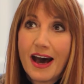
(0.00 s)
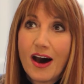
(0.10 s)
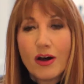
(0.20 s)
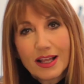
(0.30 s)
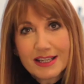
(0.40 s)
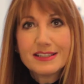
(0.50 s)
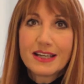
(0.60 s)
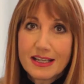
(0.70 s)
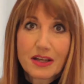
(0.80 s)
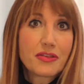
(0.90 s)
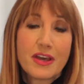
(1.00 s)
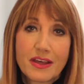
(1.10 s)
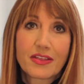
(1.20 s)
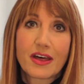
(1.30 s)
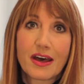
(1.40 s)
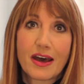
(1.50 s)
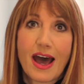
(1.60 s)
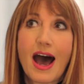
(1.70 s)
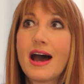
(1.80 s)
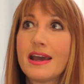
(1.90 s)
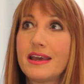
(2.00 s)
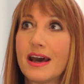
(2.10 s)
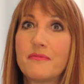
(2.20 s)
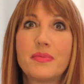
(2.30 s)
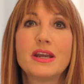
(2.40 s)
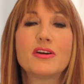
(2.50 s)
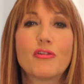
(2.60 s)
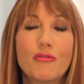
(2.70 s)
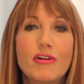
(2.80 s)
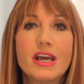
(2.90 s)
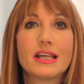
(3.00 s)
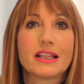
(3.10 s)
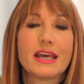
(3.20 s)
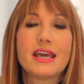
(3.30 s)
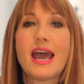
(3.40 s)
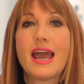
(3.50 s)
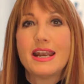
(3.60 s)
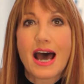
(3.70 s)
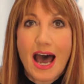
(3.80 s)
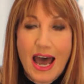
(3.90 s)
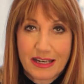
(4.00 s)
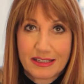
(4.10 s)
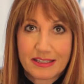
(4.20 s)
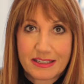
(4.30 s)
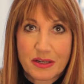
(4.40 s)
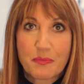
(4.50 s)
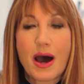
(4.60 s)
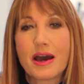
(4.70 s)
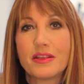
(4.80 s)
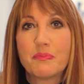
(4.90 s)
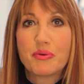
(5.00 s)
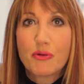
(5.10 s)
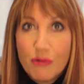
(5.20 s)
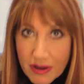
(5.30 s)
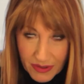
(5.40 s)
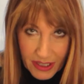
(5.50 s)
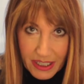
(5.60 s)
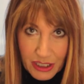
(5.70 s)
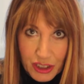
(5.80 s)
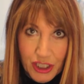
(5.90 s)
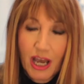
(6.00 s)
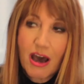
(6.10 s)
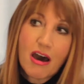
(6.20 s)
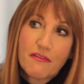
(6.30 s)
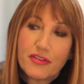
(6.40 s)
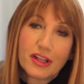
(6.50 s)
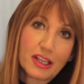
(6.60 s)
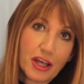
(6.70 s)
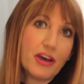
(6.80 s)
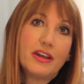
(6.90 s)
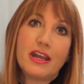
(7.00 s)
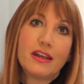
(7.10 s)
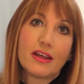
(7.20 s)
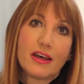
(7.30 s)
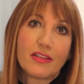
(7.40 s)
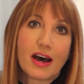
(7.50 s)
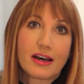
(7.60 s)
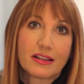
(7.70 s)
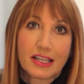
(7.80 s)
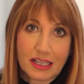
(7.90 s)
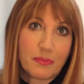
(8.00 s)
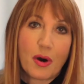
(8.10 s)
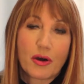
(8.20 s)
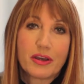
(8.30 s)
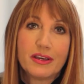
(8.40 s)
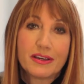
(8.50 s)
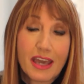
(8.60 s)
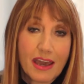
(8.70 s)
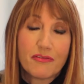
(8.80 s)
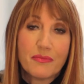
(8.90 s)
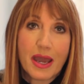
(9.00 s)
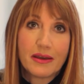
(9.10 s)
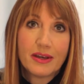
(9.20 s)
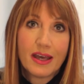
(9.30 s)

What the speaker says: all I can say is I think that I have been greatly enhanced by the privilege of the learning that that little boy gave me.